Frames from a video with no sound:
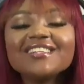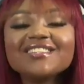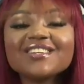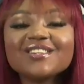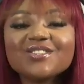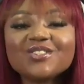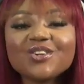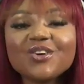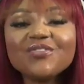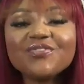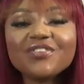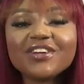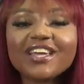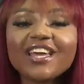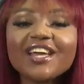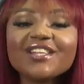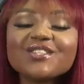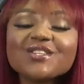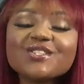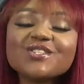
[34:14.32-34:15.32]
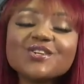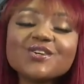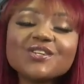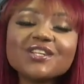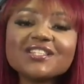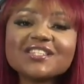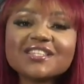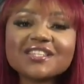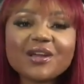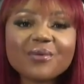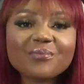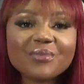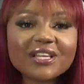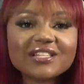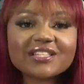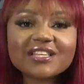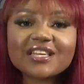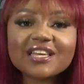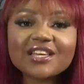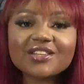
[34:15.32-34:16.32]
Yes, so, so don't forget to tune into the
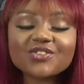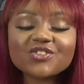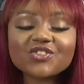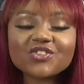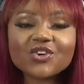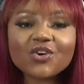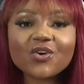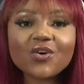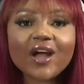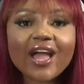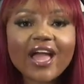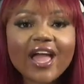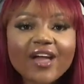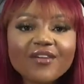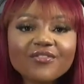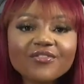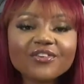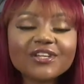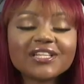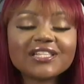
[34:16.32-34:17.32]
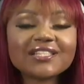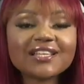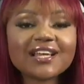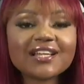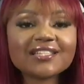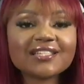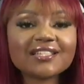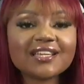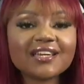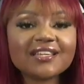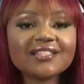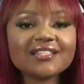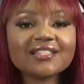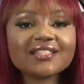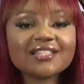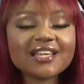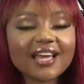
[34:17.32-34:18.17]
Amazing Kids show every Saturdays,